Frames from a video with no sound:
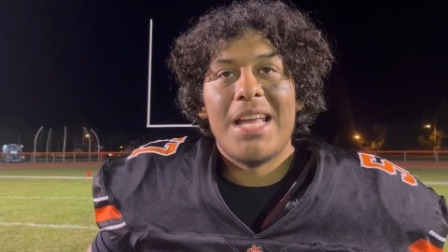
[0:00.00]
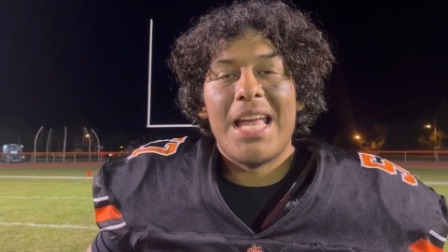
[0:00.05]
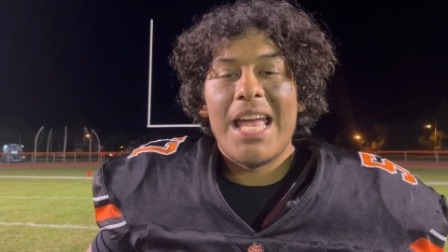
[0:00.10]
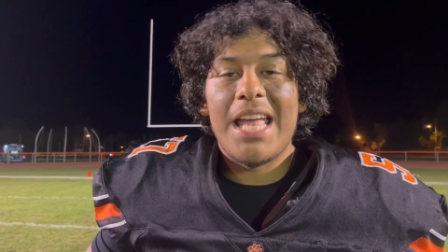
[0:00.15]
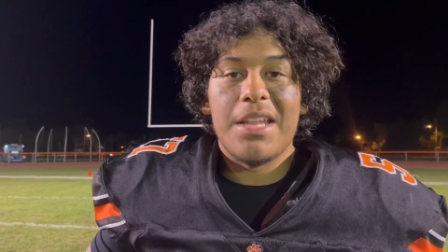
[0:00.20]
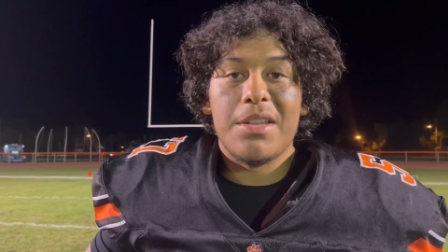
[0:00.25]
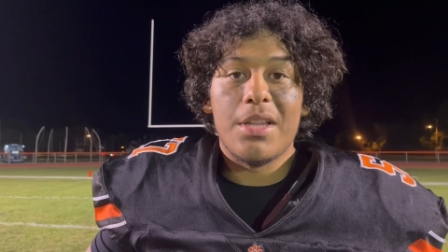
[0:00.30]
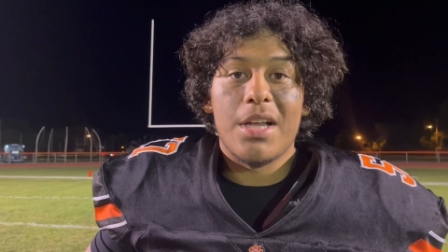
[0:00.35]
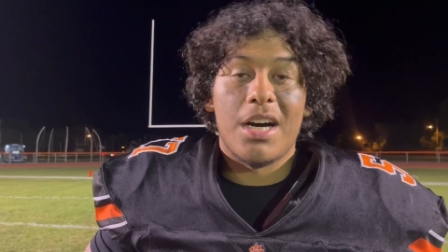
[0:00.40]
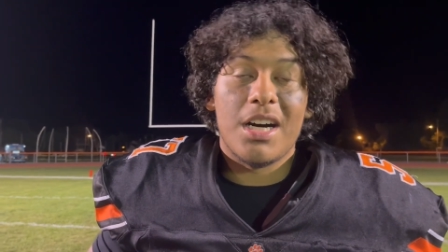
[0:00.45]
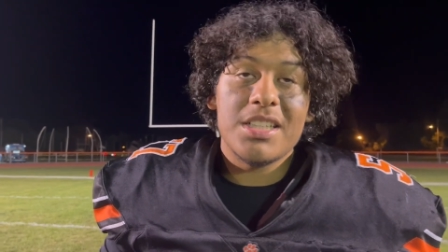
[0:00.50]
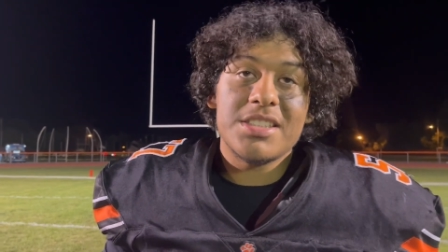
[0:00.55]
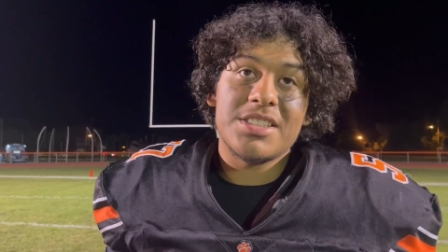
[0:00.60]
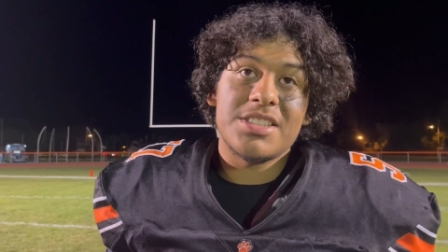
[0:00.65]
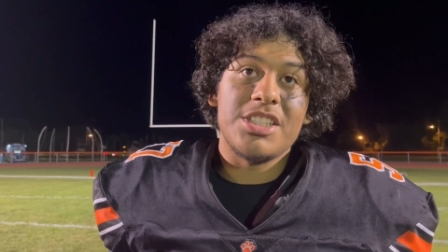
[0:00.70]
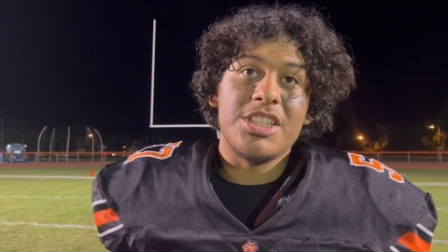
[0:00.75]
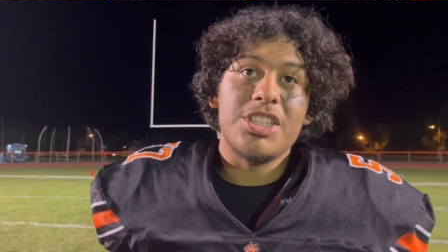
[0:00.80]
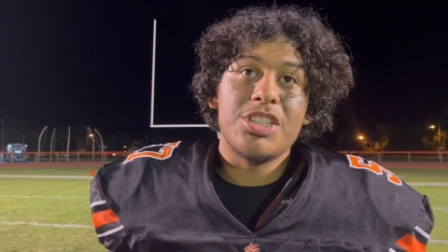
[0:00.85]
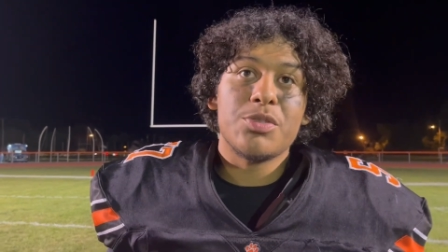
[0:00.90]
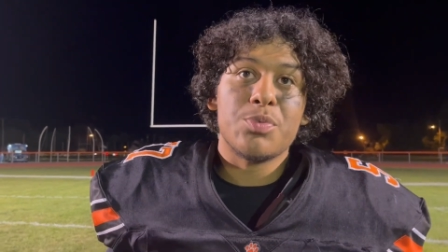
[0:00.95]
And us
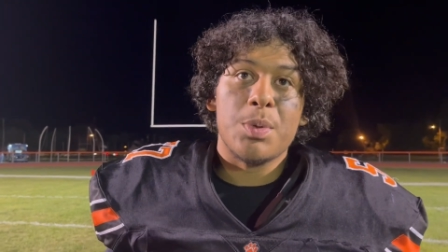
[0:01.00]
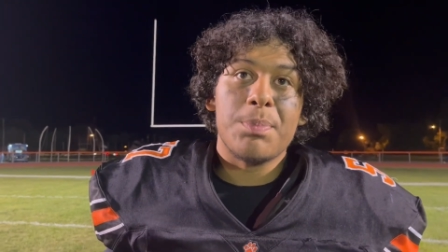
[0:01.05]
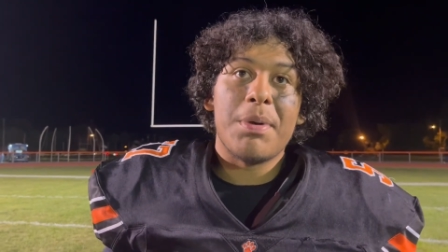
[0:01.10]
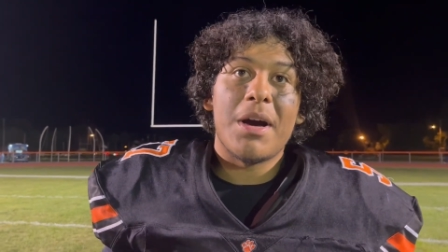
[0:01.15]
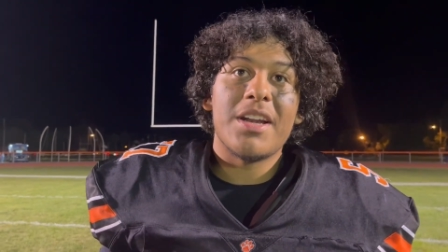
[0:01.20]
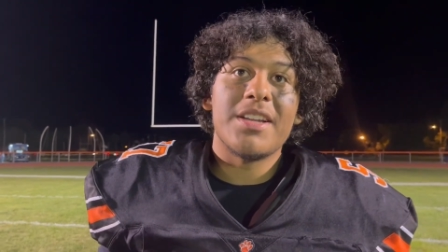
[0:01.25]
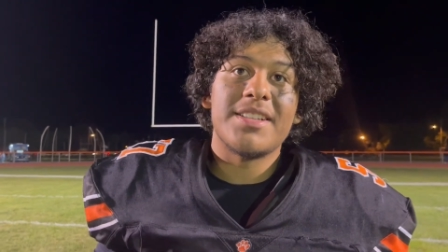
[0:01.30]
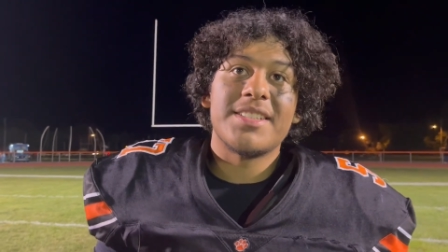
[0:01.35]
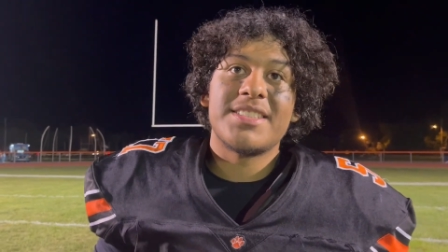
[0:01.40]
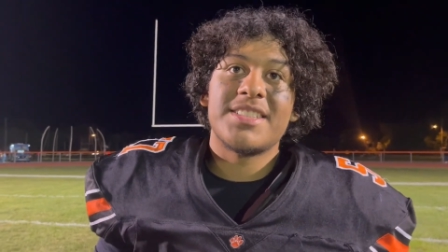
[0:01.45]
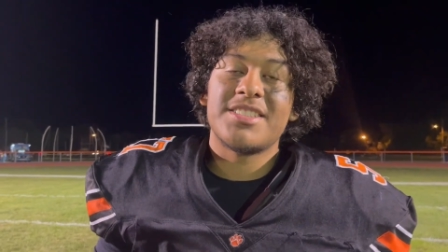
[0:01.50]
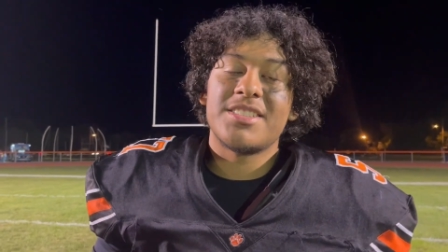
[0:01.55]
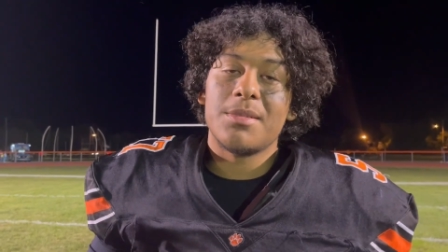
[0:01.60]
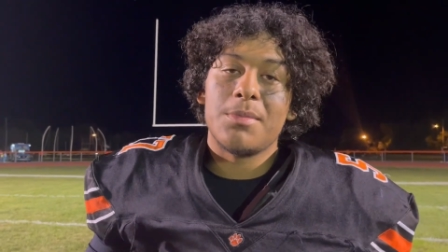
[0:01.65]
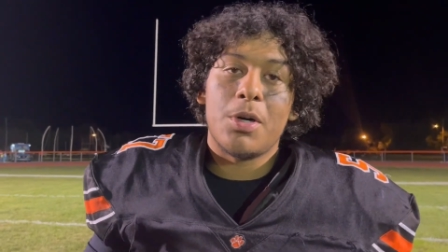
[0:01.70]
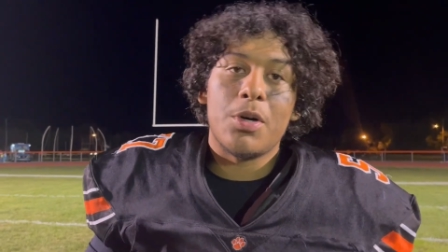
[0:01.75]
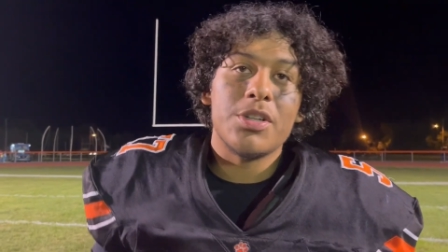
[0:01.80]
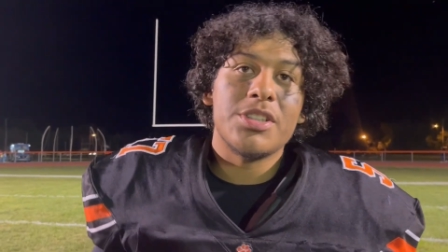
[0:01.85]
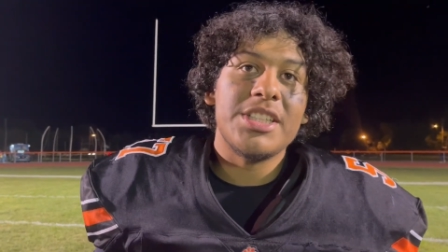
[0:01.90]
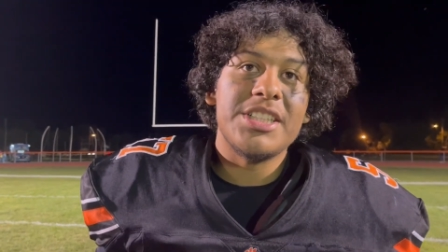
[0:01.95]
seniors, we bought into the
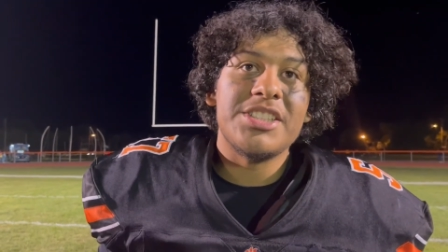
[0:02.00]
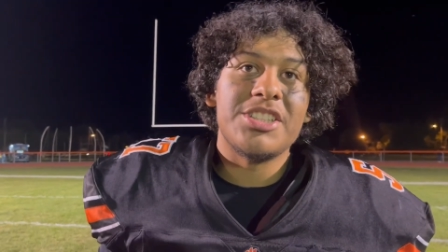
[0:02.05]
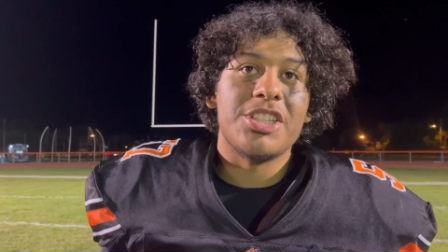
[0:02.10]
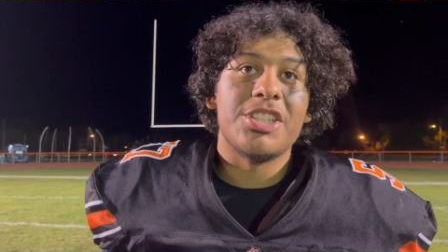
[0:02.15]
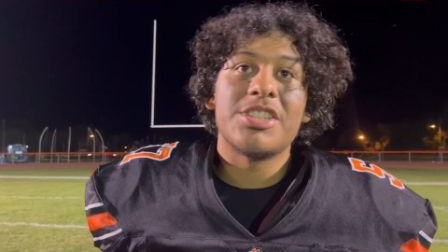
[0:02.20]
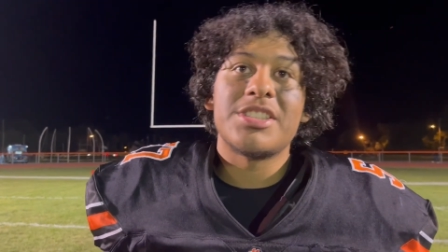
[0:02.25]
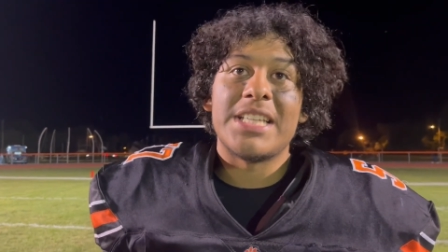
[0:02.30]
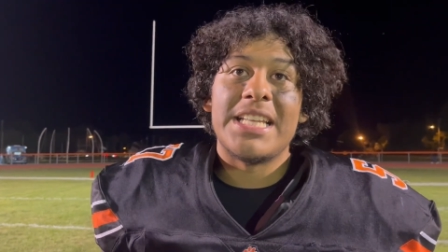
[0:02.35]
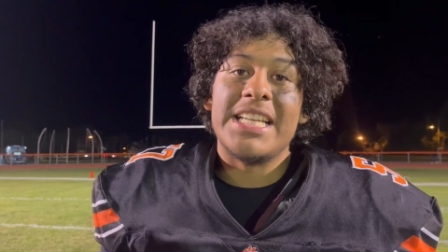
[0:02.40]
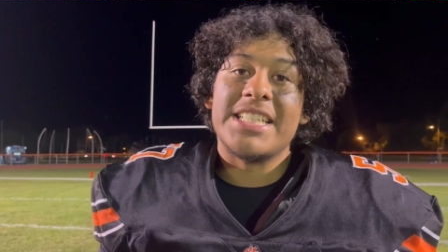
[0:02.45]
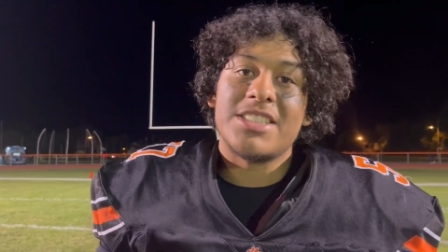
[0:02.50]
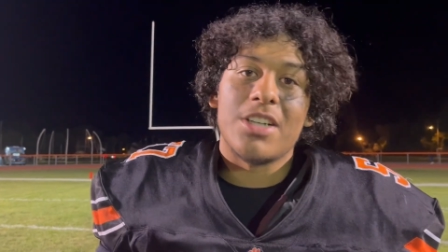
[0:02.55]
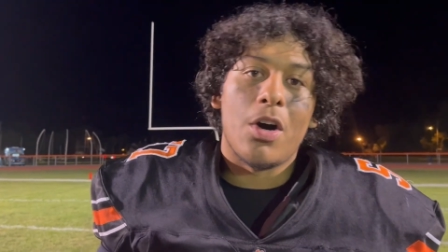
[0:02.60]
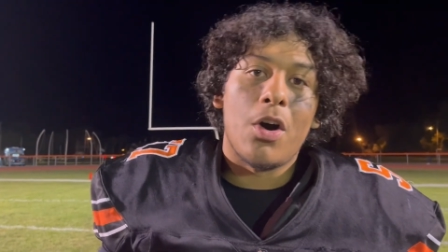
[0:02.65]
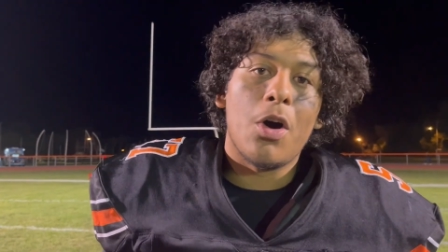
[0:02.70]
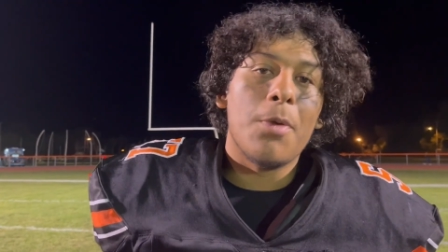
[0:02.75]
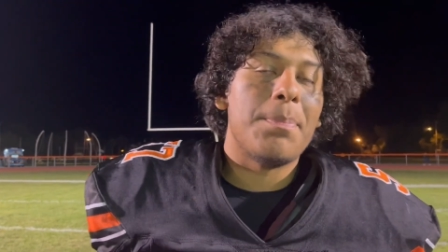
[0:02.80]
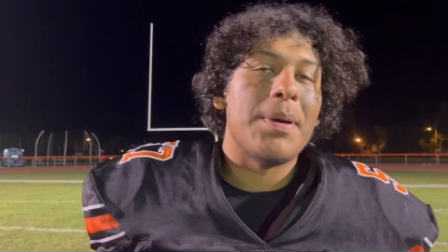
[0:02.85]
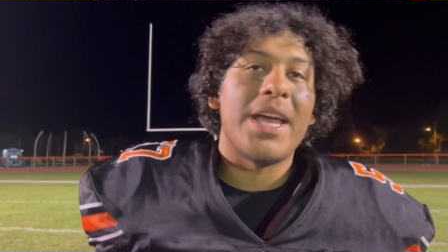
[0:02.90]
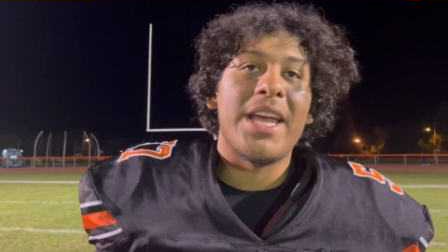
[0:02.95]
system all these years, and it's
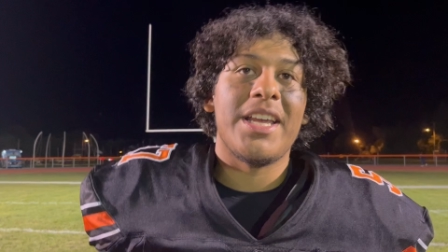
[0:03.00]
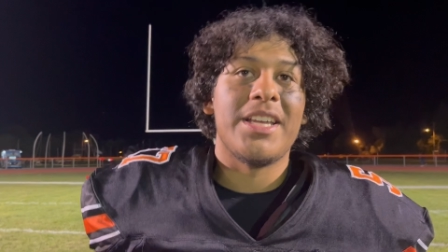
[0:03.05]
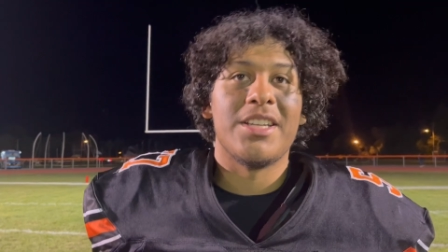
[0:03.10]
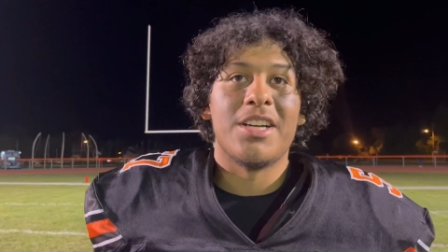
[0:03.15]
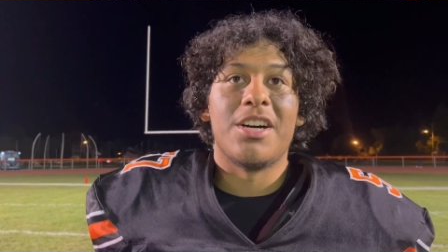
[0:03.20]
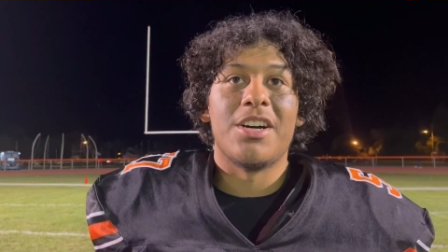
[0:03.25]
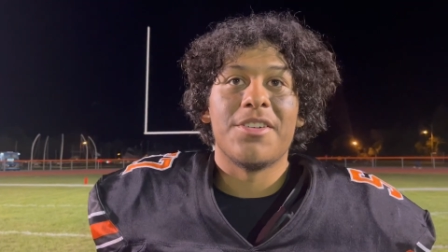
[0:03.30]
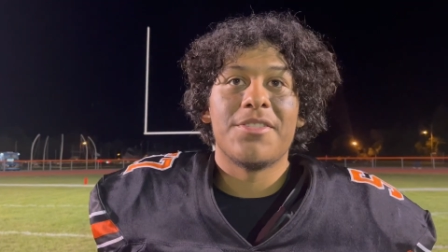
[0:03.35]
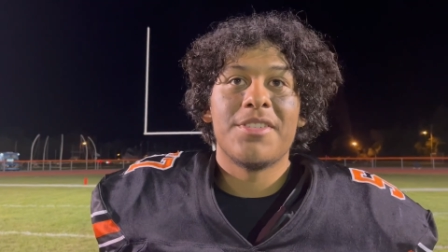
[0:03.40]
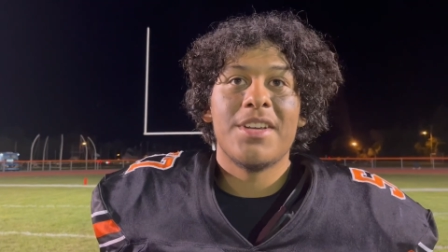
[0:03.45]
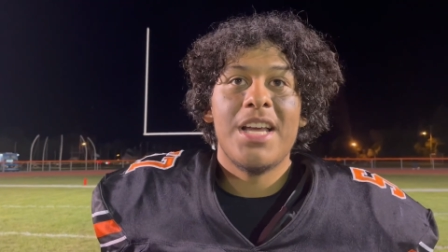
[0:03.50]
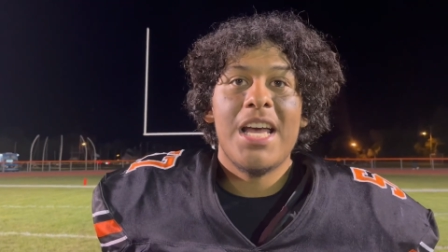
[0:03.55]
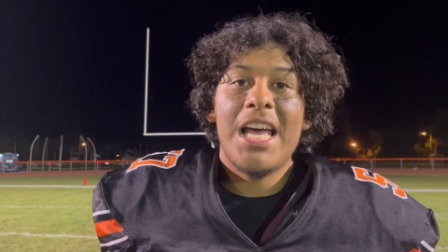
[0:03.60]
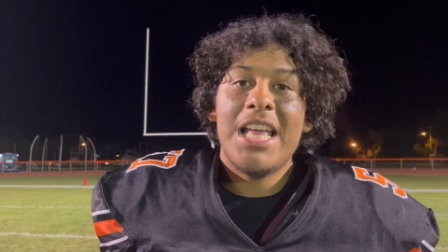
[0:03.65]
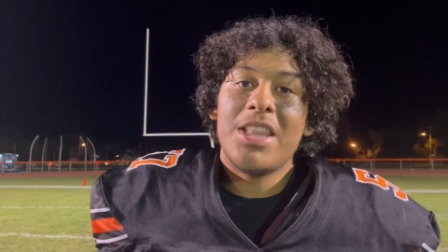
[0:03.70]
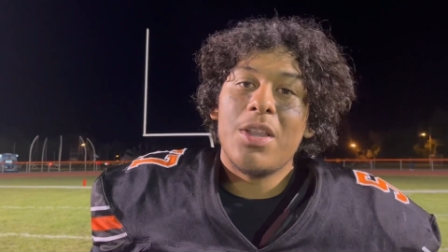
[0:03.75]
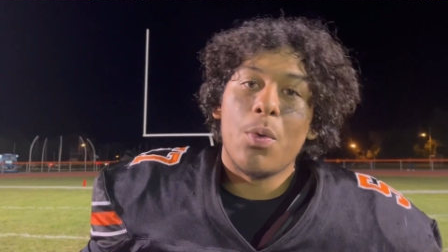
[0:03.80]
all paying off.